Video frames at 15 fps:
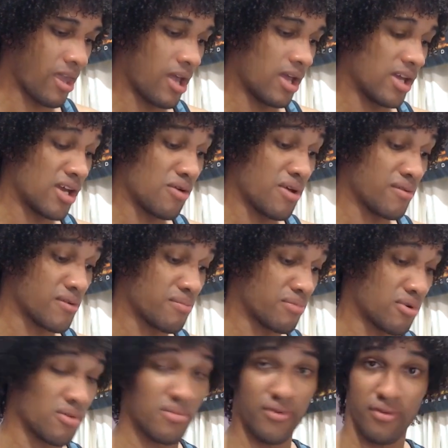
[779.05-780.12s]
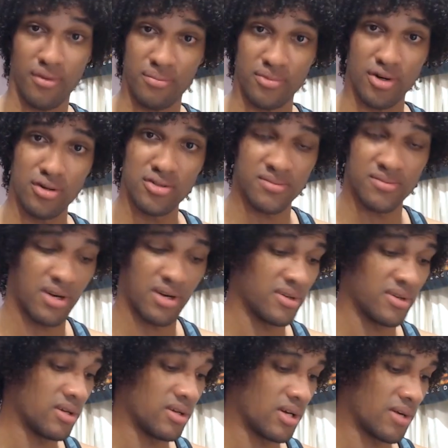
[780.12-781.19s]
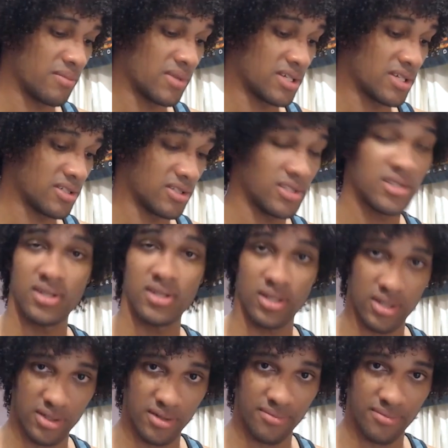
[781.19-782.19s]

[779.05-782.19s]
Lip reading: And now we have a promo from Rosemary. I'm glad she's still in the